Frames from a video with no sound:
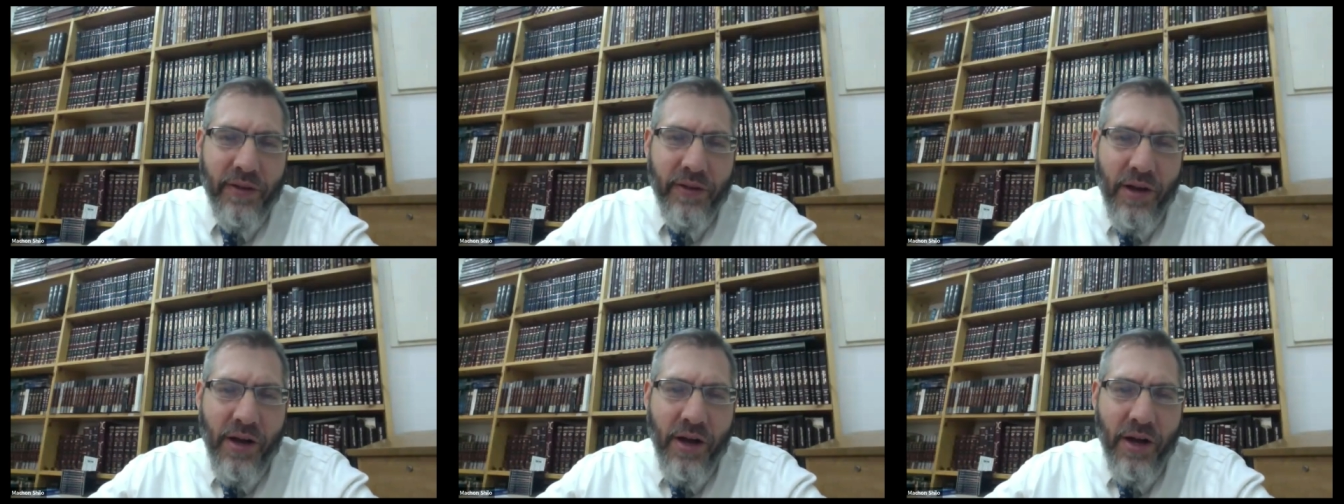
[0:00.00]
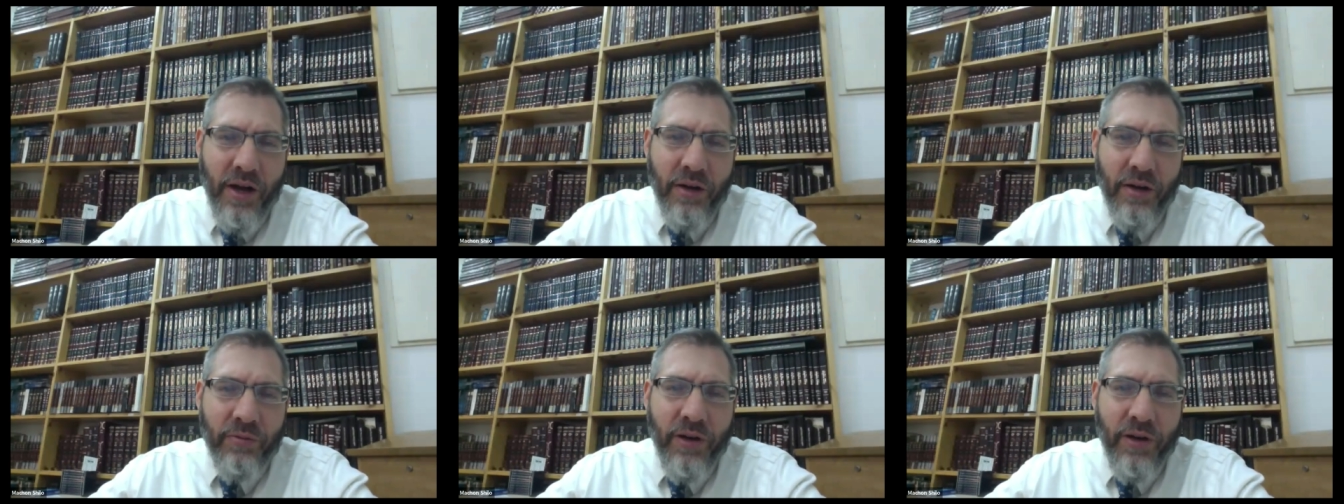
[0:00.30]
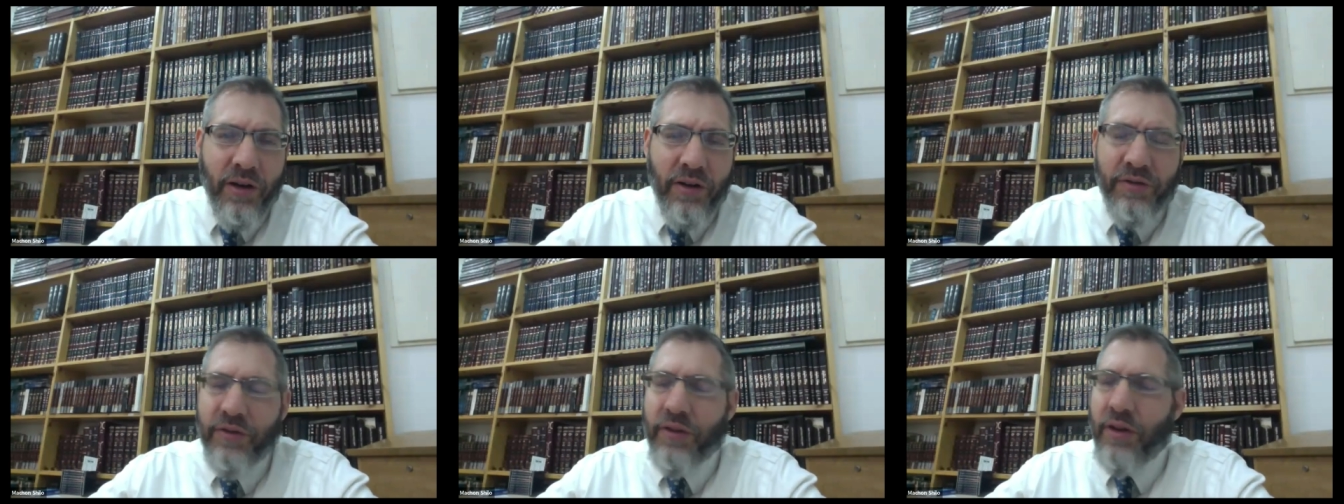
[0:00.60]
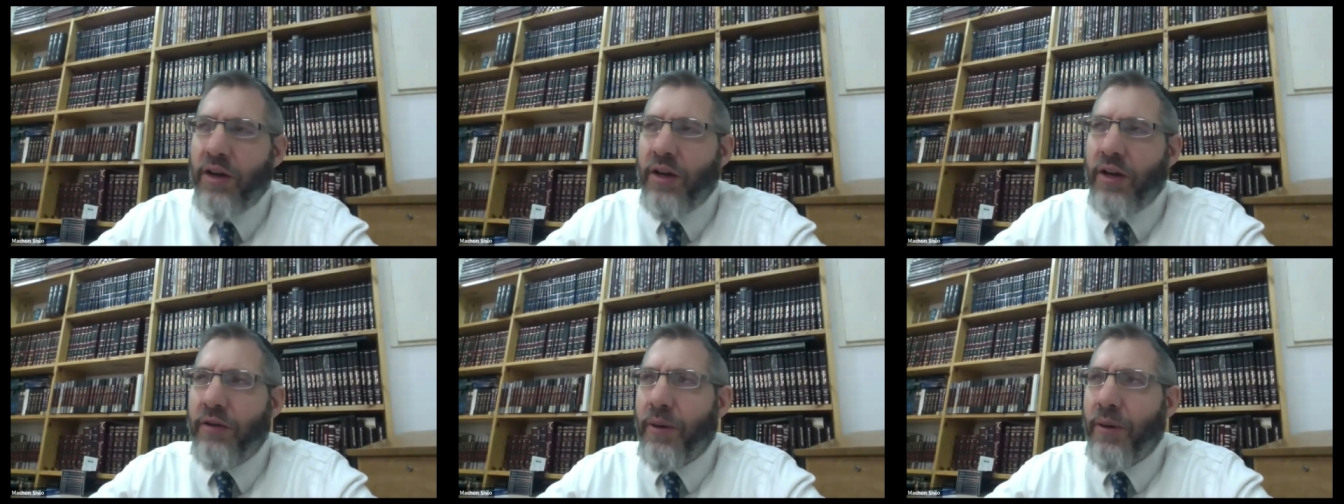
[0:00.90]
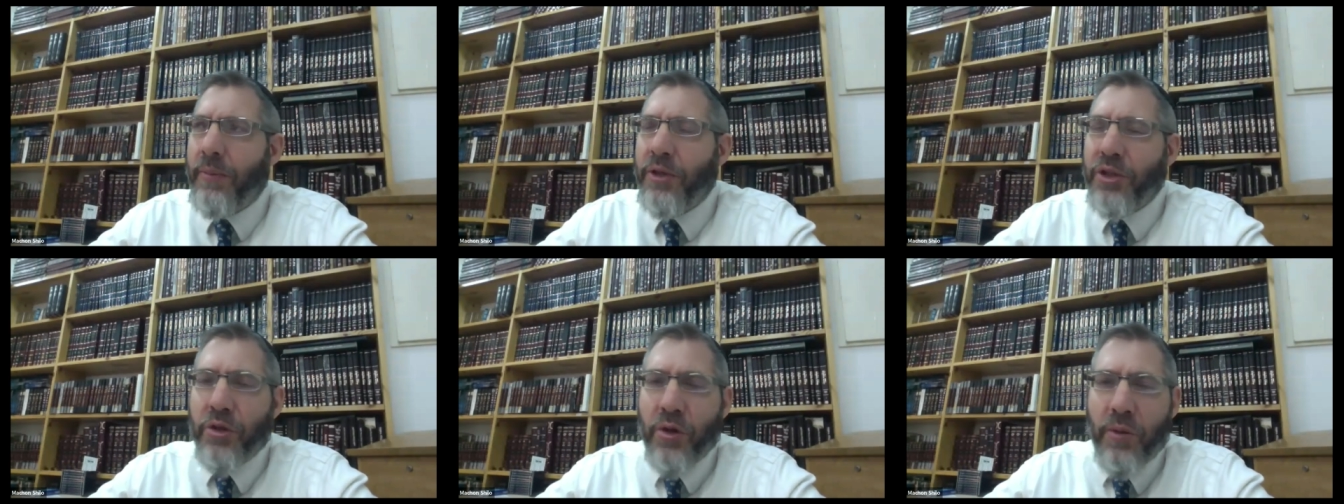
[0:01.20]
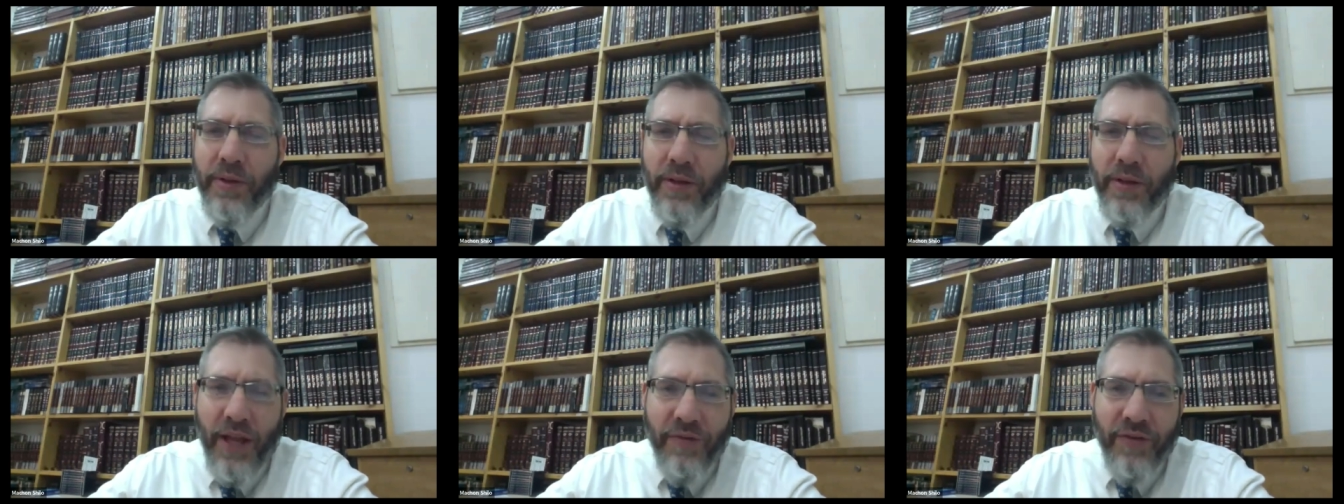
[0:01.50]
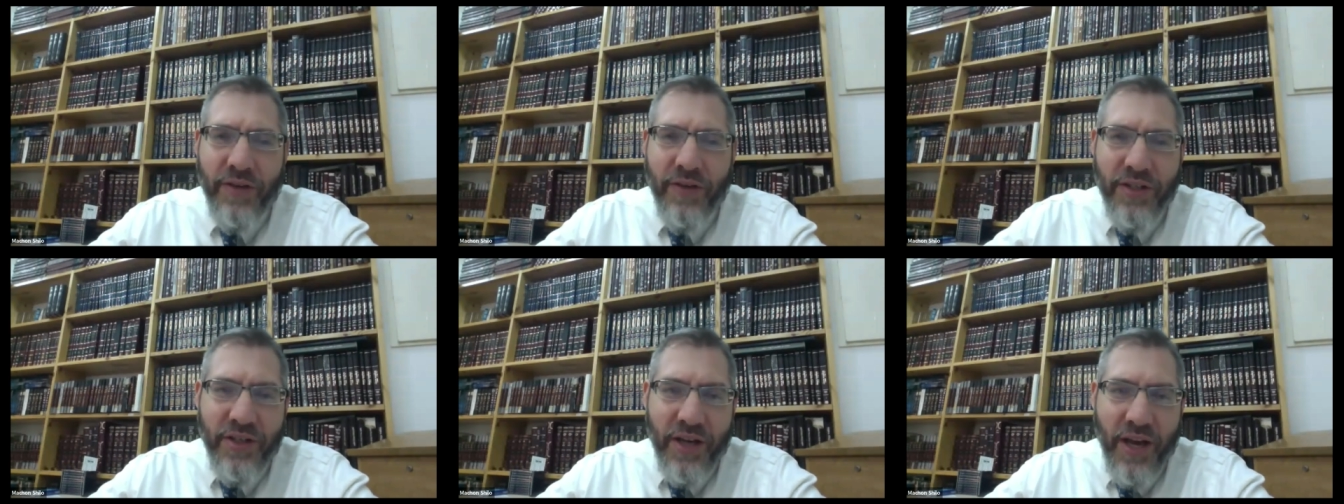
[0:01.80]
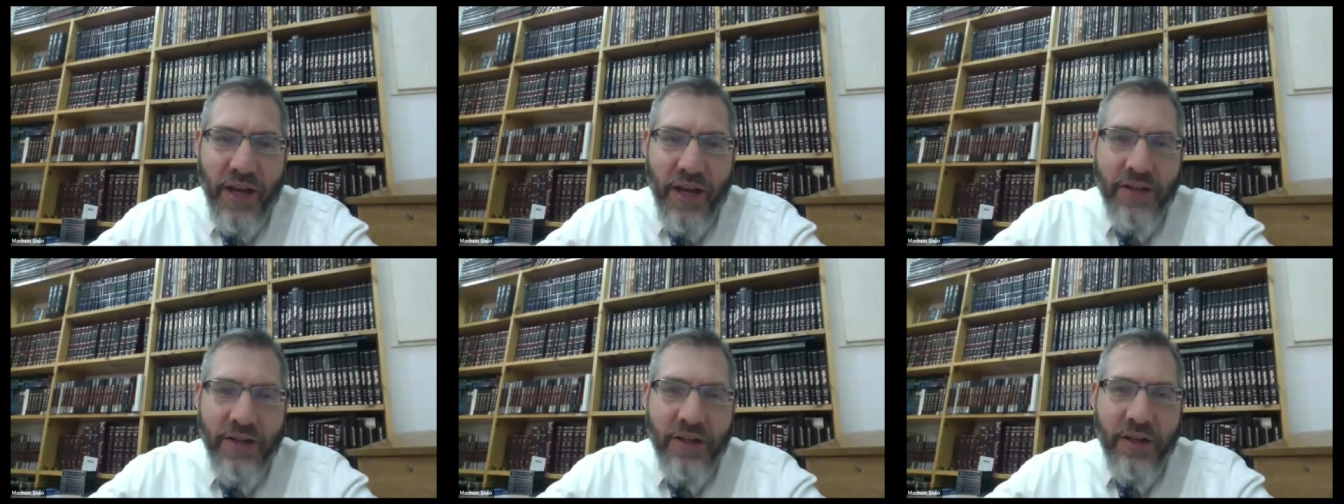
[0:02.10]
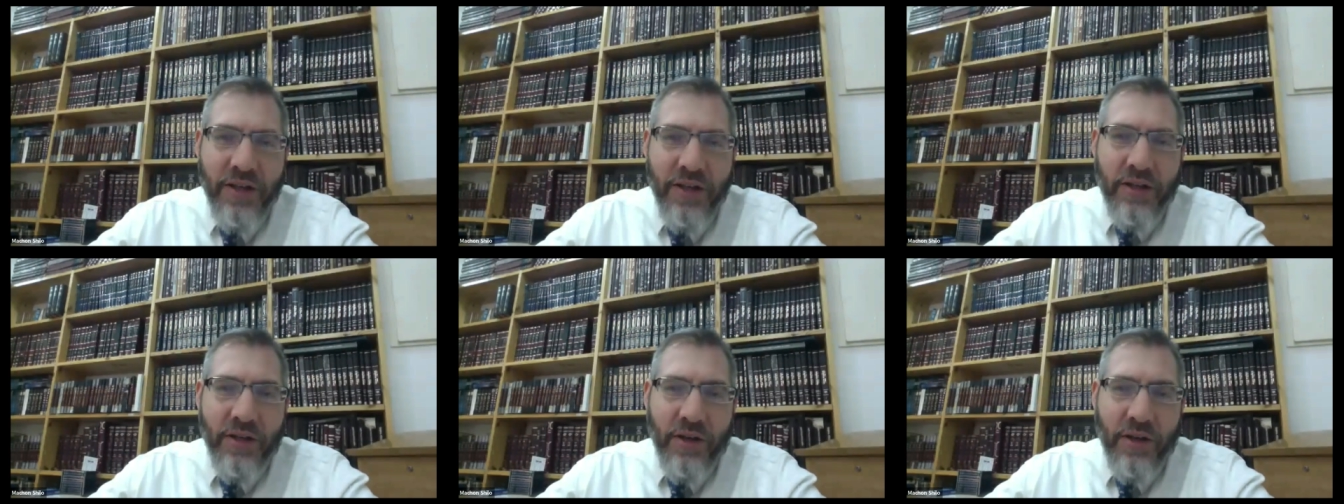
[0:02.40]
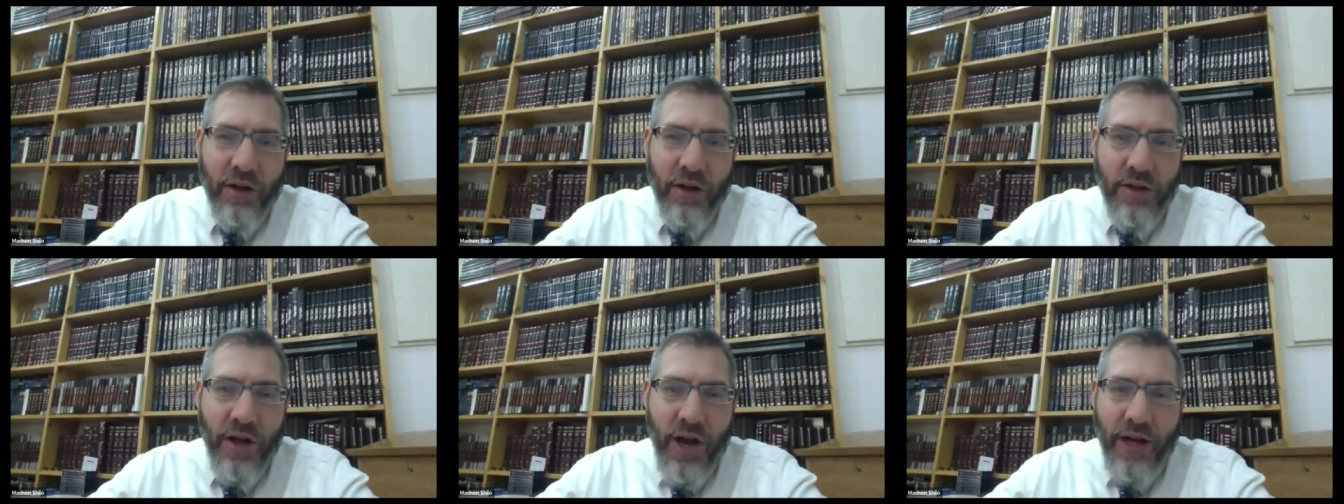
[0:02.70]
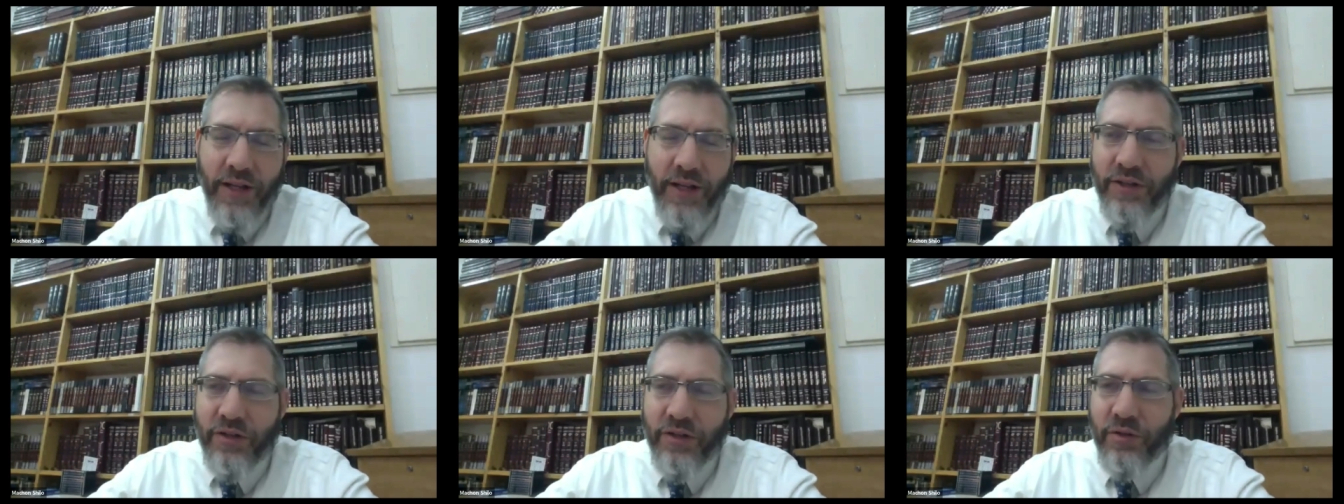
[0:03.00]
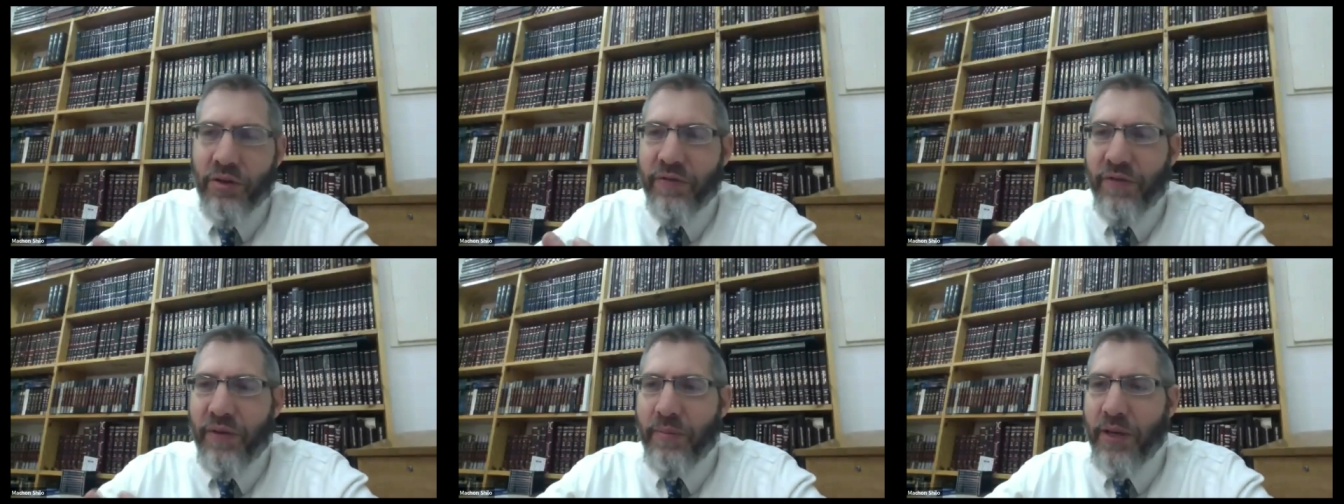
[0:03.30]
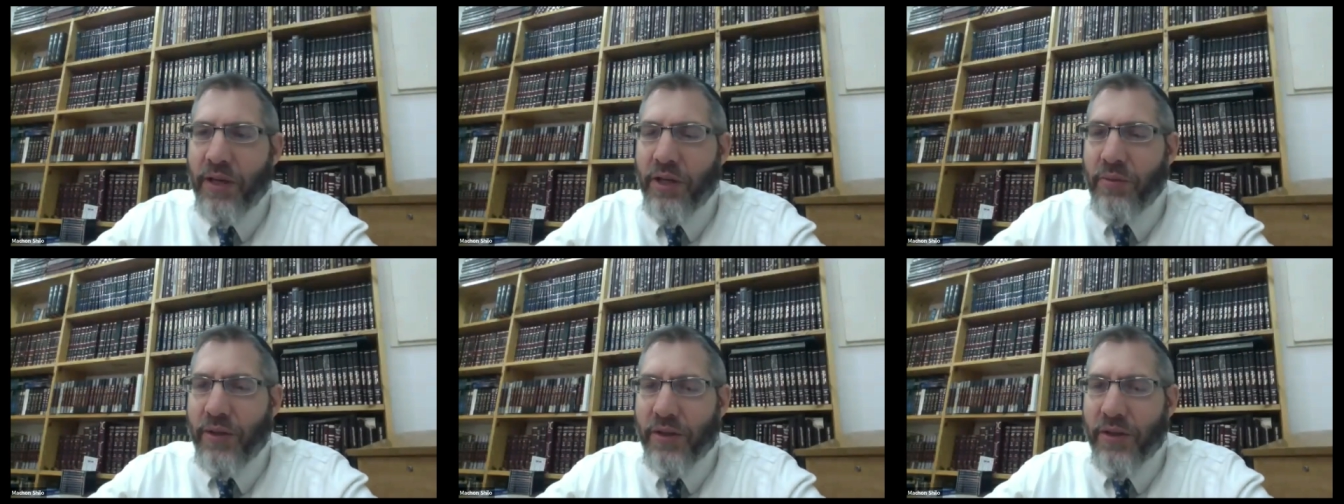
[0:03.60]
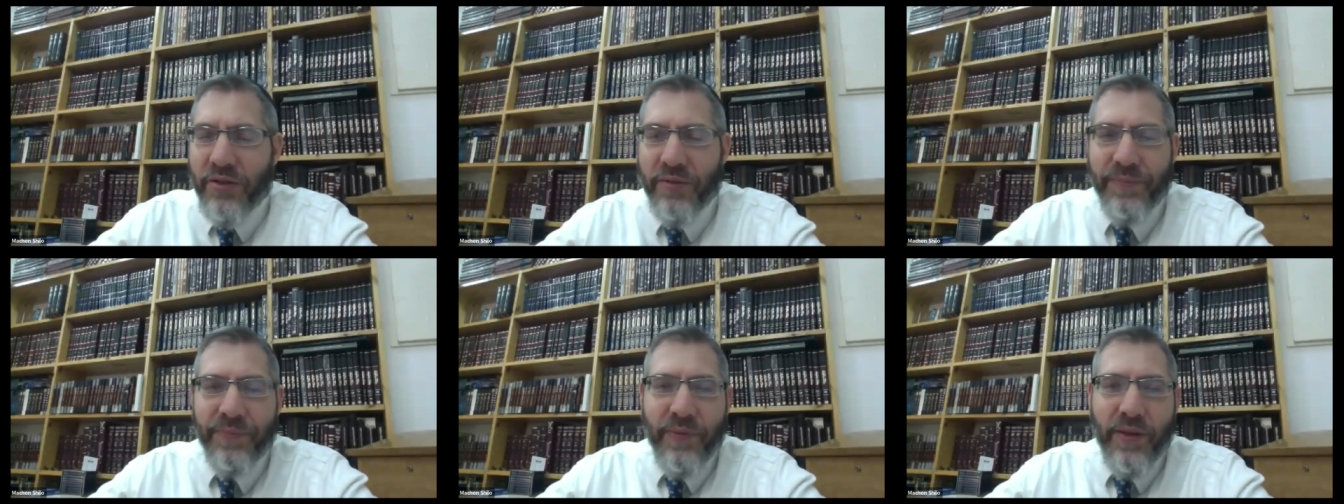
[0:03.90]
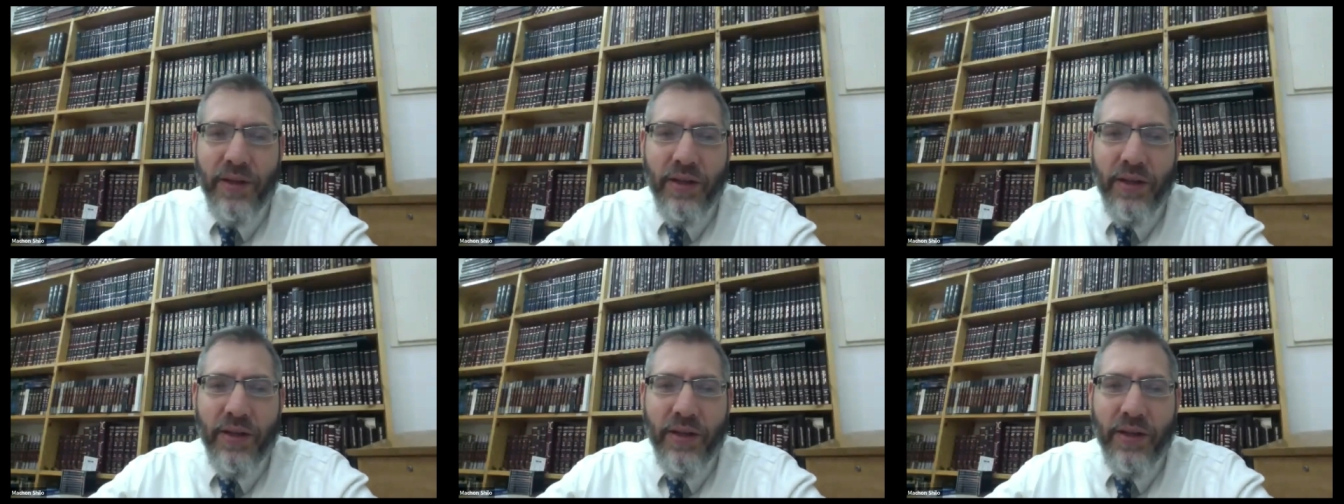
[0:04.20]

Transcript: Rabbi Yehoshua Ben Levi says a line that's sort of ambiguous.